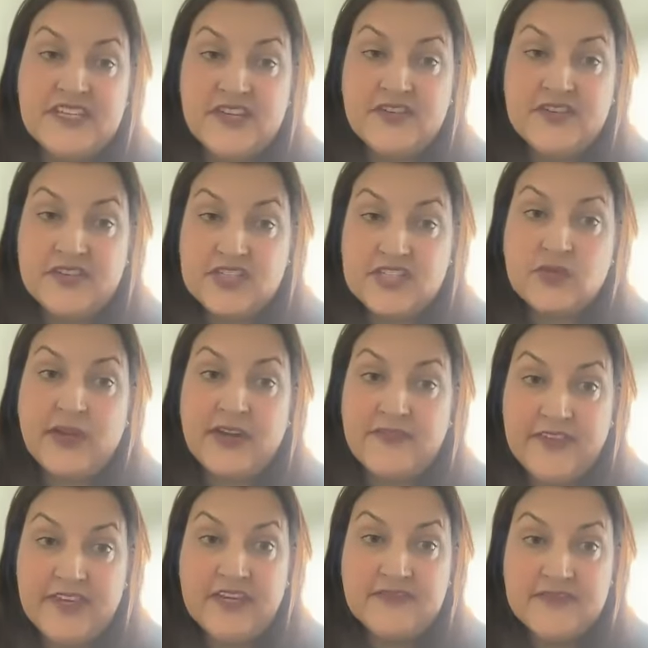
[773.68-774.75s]
1,500 square
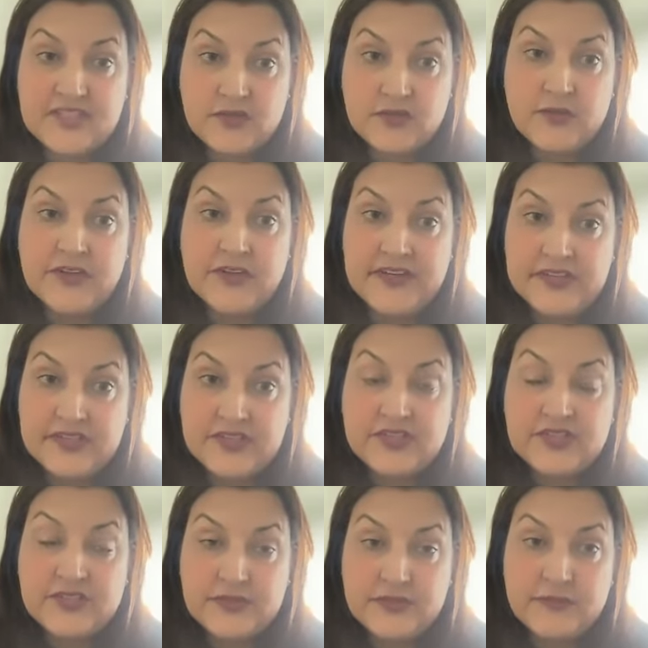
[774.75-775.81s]
feet of storage,
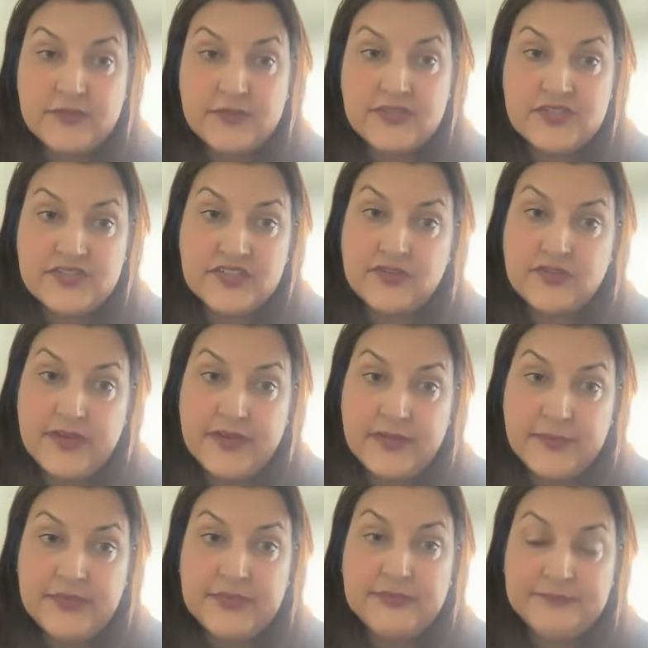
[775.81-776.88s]
which is
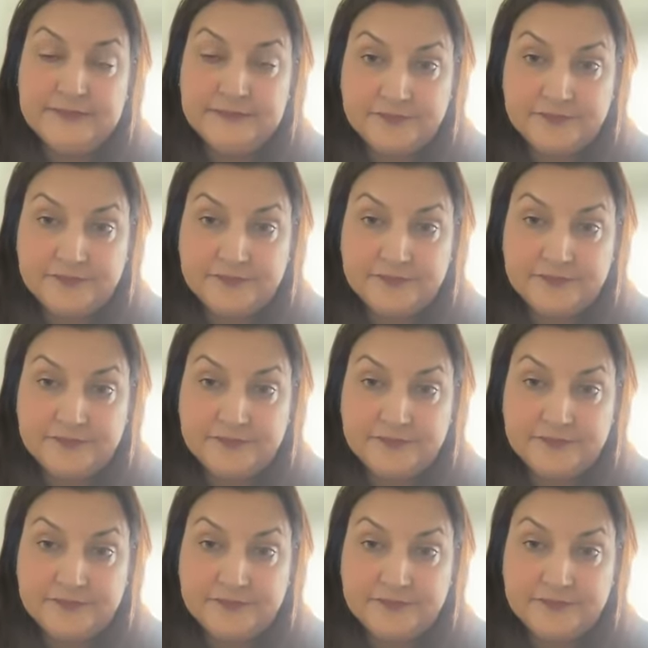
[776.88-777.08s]
incredible.